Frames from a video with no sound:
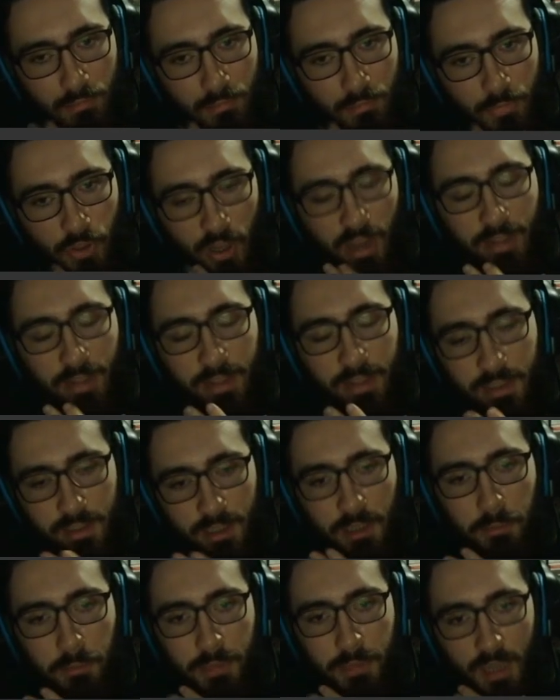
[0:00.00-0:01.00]
That at the
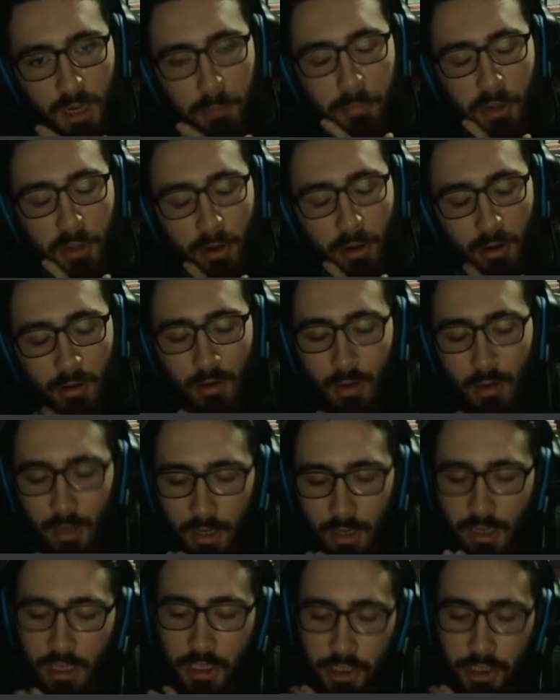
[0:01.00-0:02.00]
same time, they're
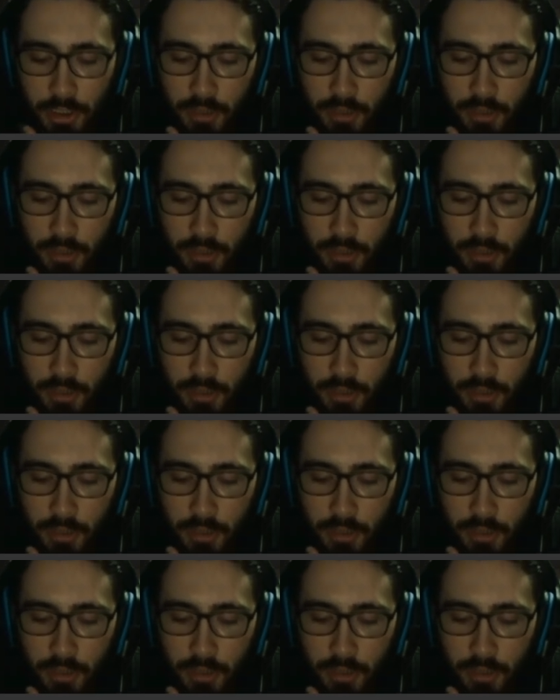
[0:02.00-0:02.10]
in each of